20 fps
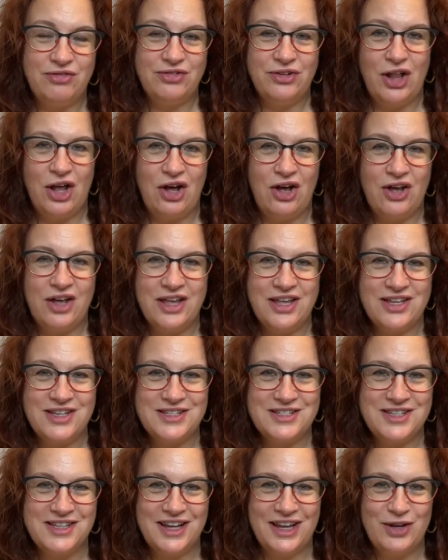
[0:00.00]
a flaw
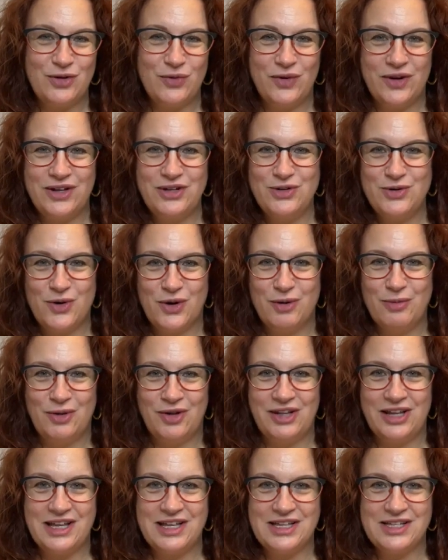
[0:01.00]
is and what
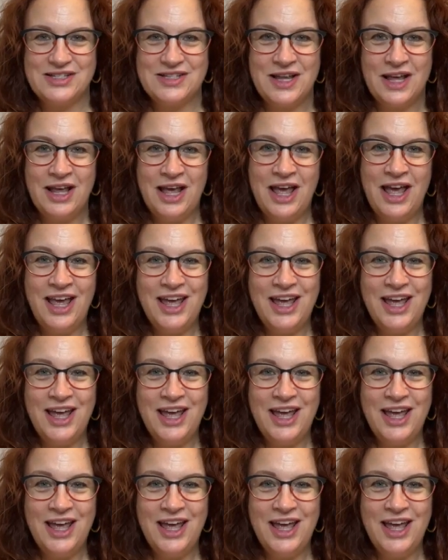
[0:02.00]
normal is.